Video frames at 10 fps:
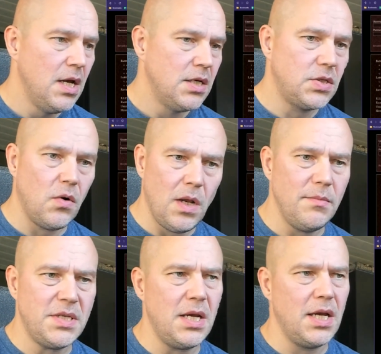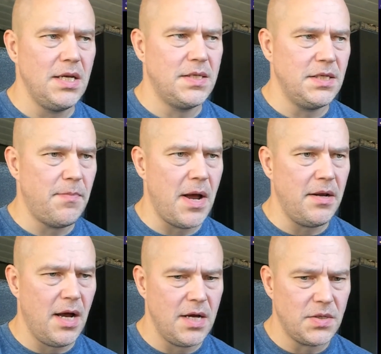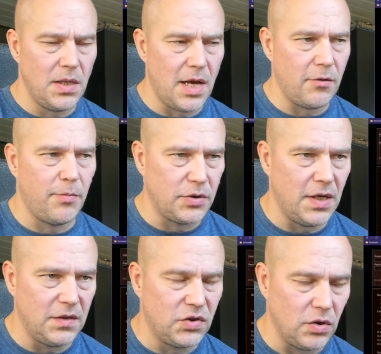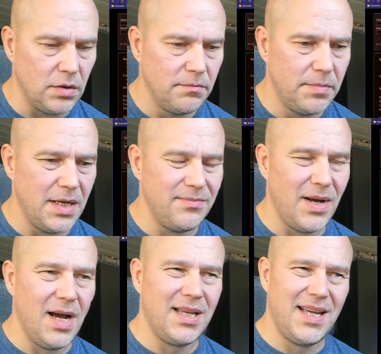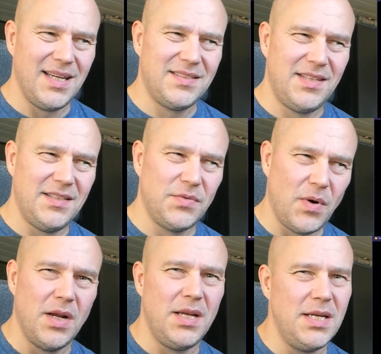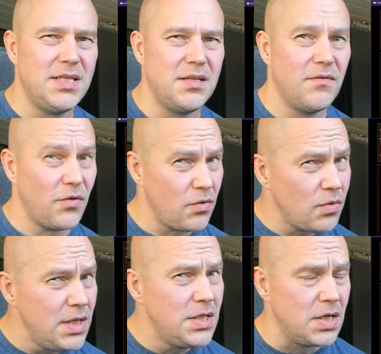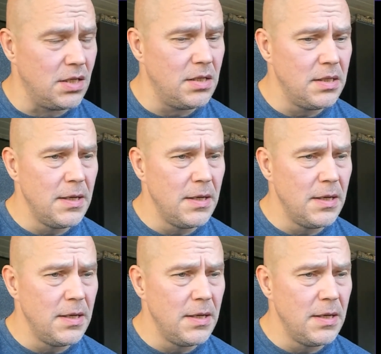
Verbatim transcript: So all I'm saying is this band has a lot of potential, but I guess this one is, for a reason,